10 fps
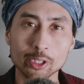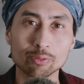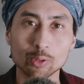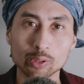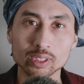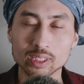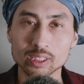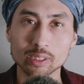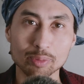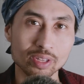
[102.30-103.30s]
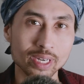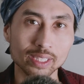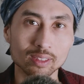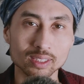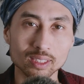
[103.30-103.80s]
autofocus system of the
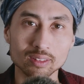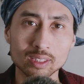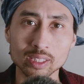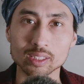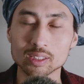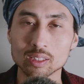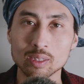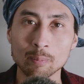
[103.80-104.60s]
Nikon Z6?